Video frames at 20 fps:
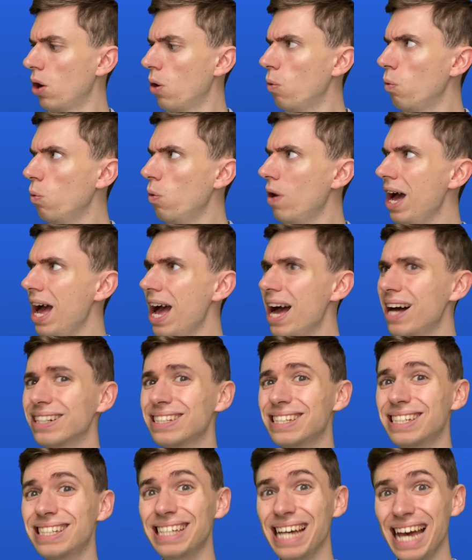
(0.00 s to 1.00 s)
Well,
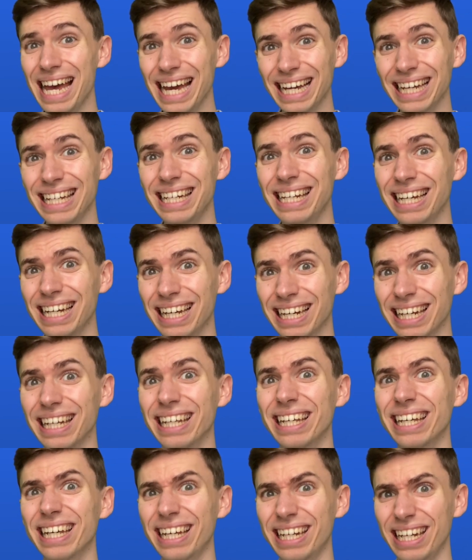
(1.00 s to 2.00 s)
technically
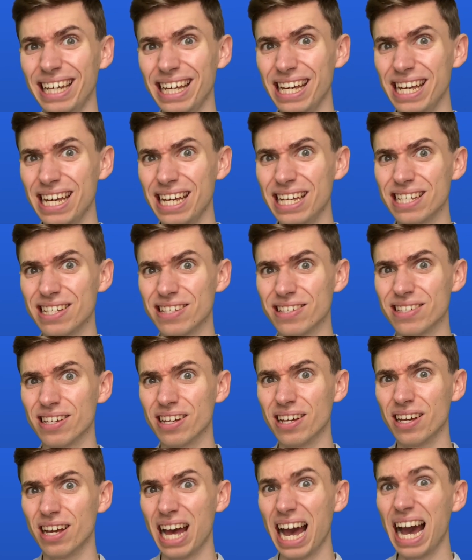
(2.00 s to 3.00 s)
it is.
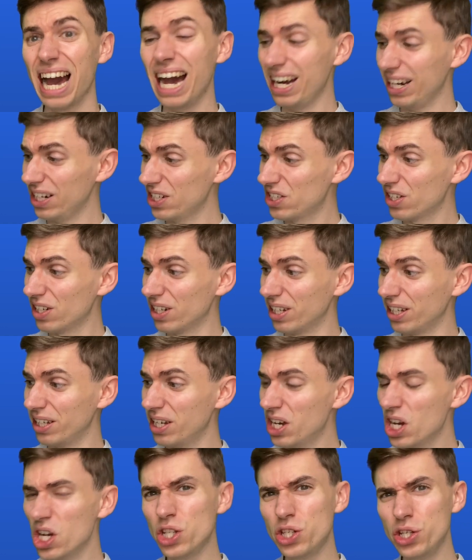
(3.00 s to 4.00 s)
Actually,
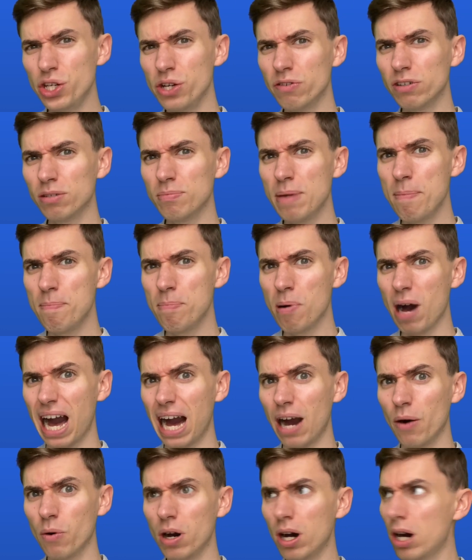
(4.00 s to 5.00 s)
do you remember
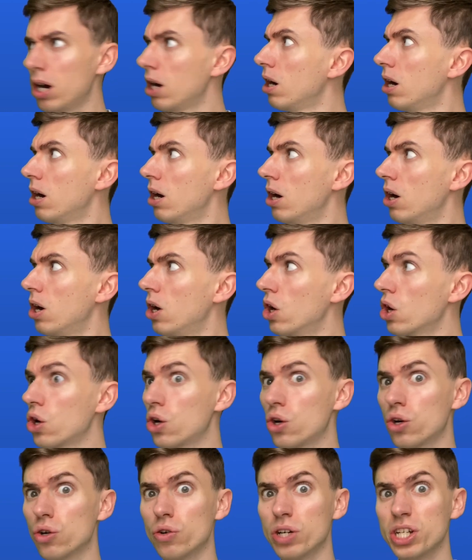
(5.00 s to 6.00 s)
our
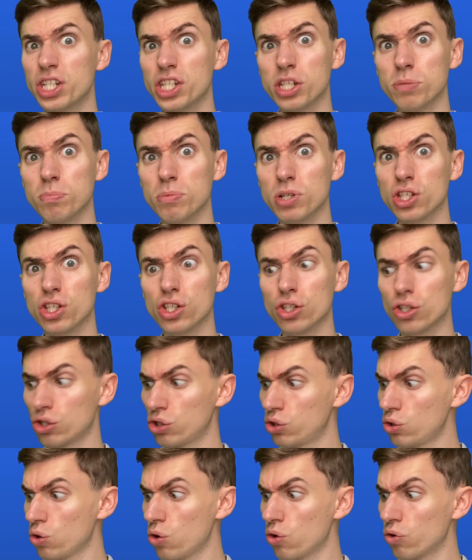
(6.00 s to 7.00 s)
Christmas
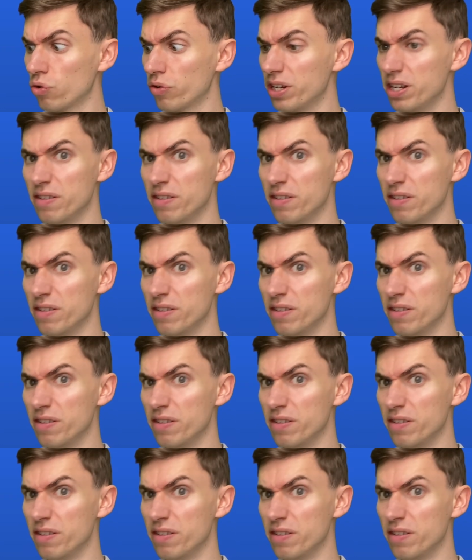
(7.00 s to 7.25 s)
story